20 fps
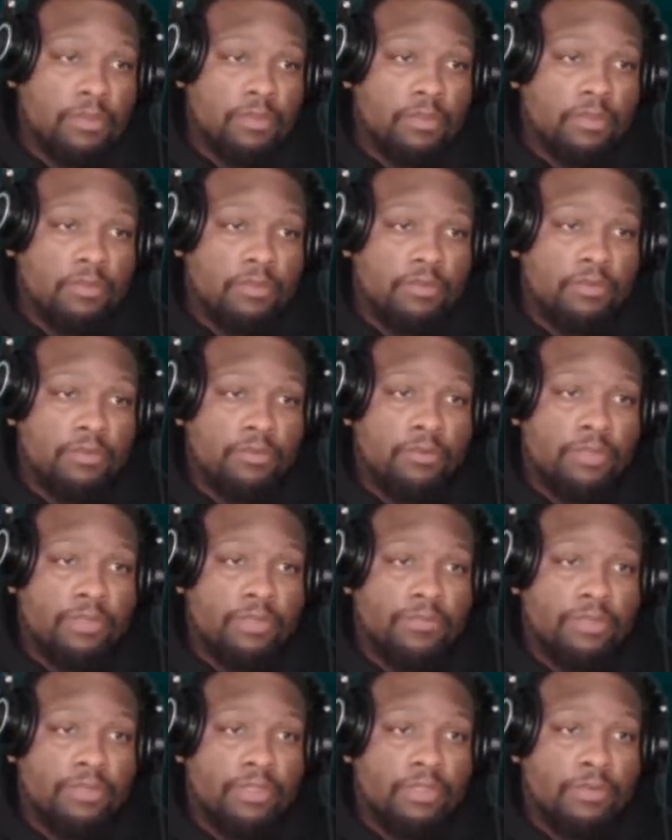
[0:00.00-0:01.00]
Cool,
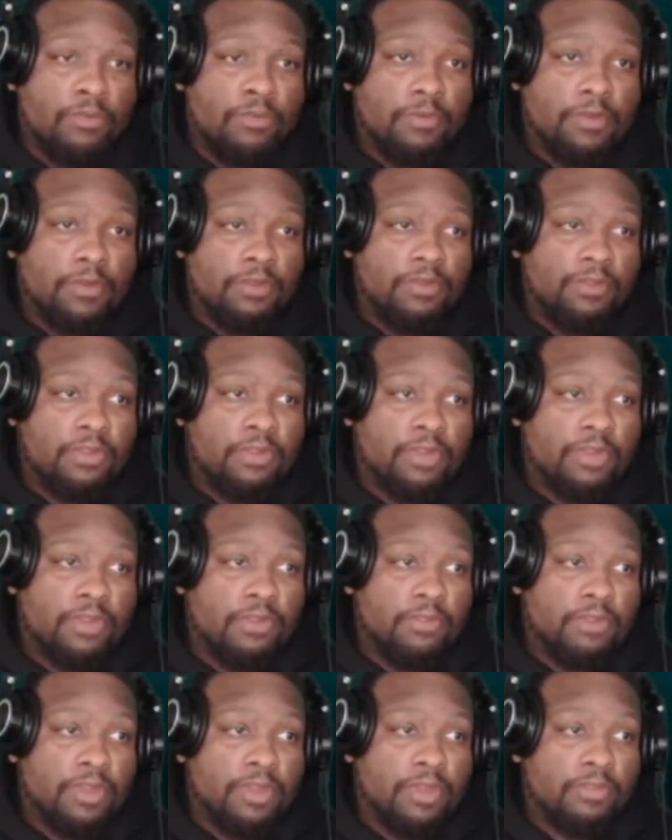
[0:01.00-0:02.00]
everything works there.
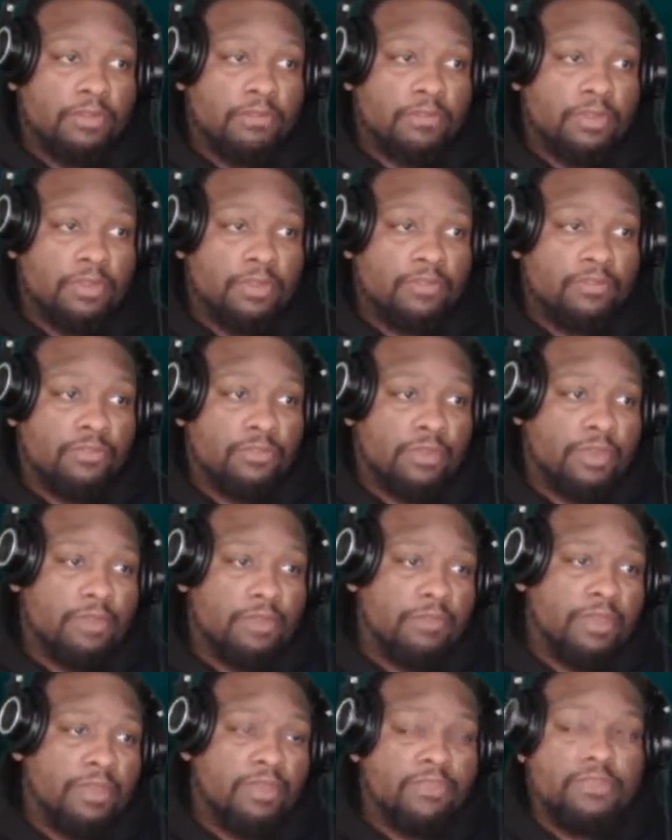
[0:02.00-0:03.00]
Great. I just wanted
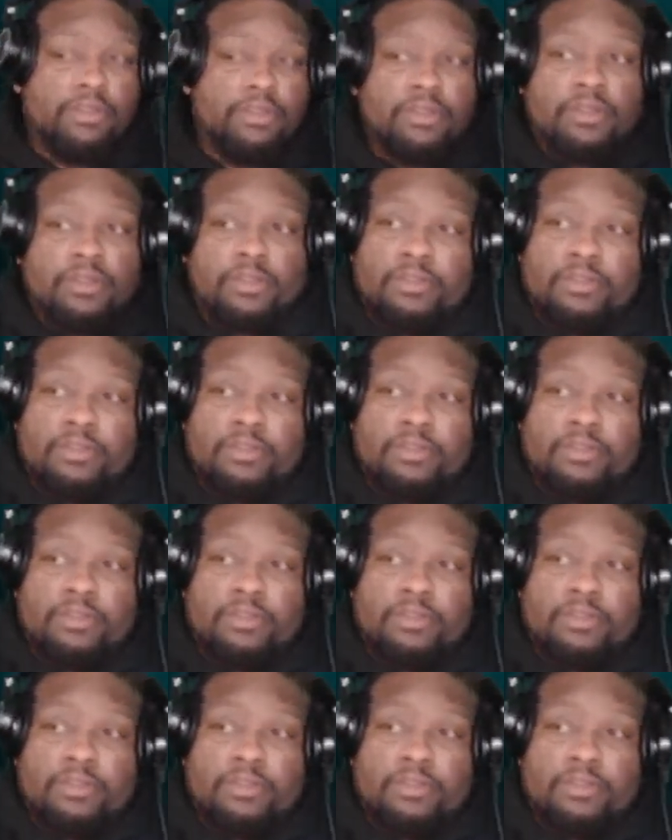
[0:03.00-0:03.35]
to make sure.